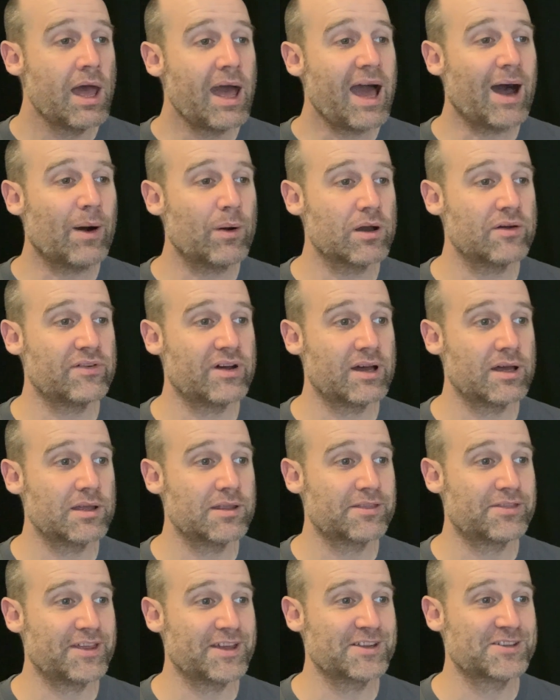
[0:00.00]

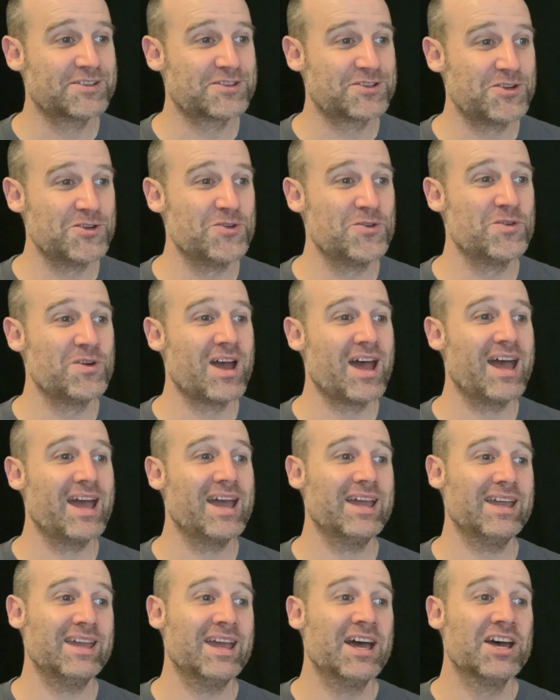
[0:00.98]
However, thanks to
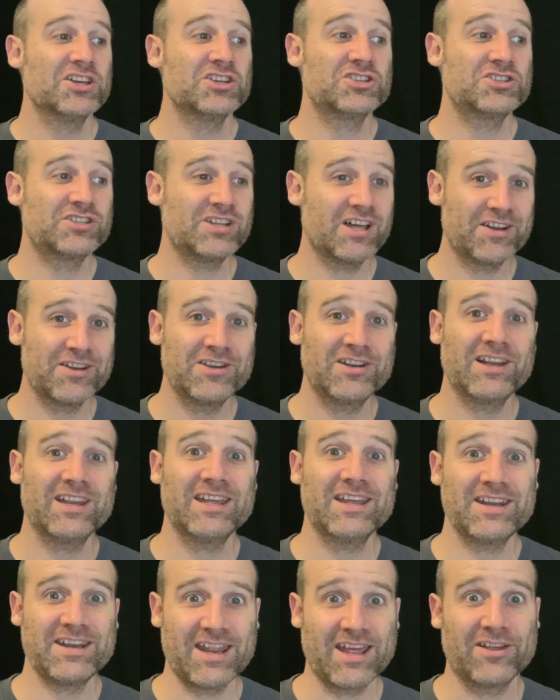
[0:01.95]
a
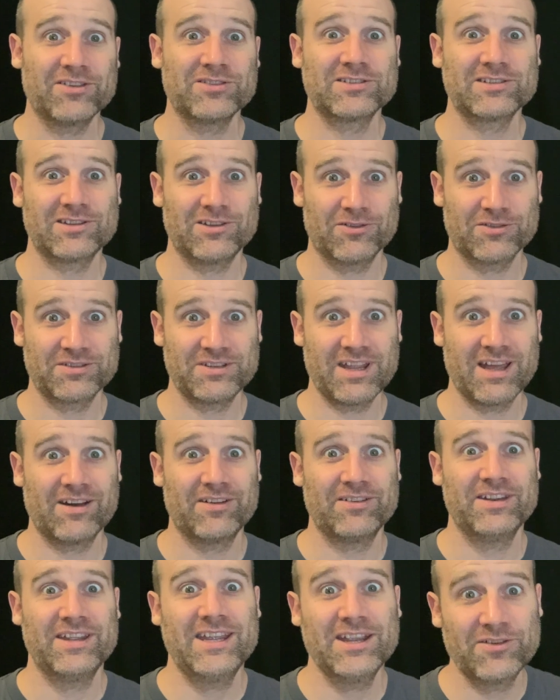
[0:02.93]
suddenly announced
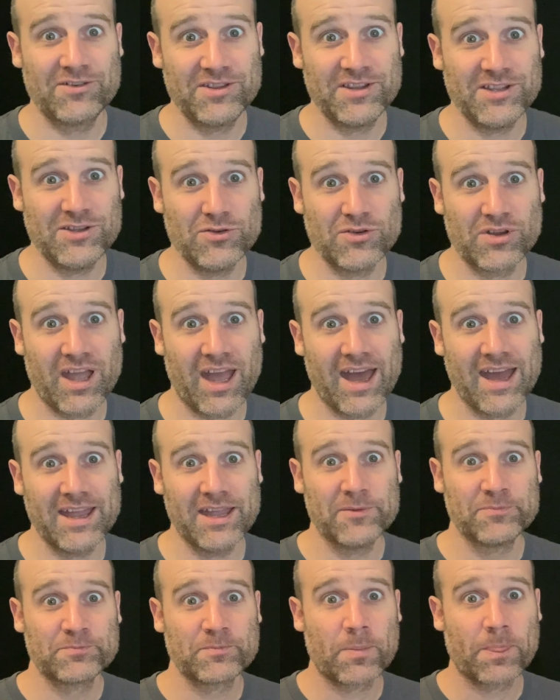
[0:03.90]
lockdown here in the
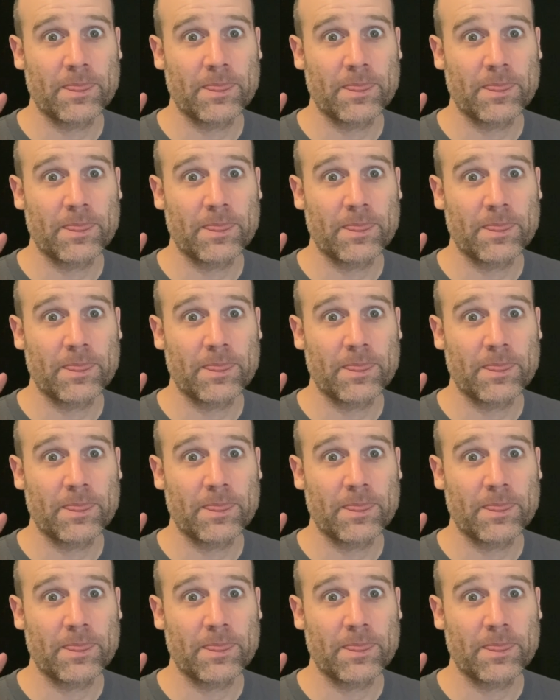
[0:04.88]
UK,